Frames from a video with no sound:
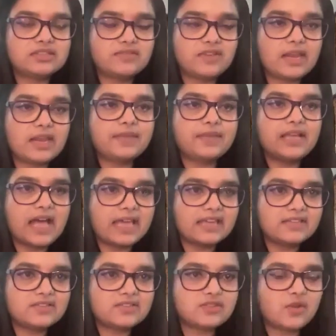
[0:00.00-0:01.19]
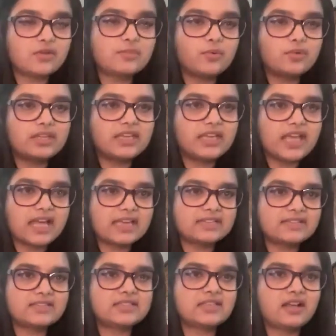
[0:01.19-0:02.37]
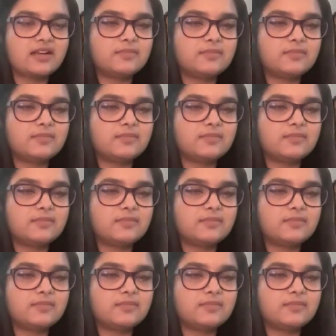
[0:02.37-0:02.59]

developing guides, onboarding guides,